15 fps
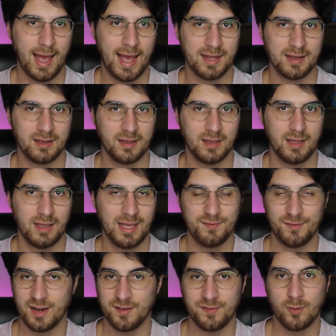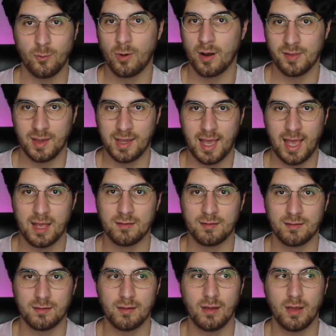And even if it were the
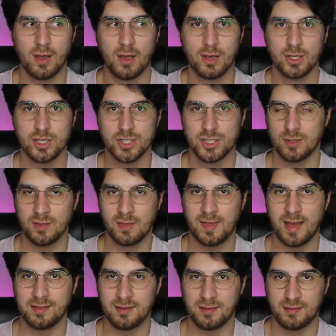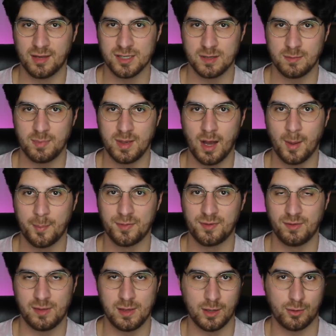case, shouldn't that decision be up
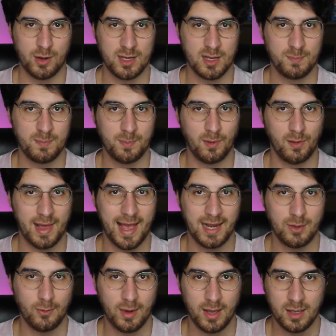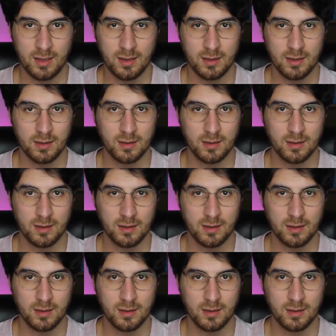to the Ukrainian people anyway?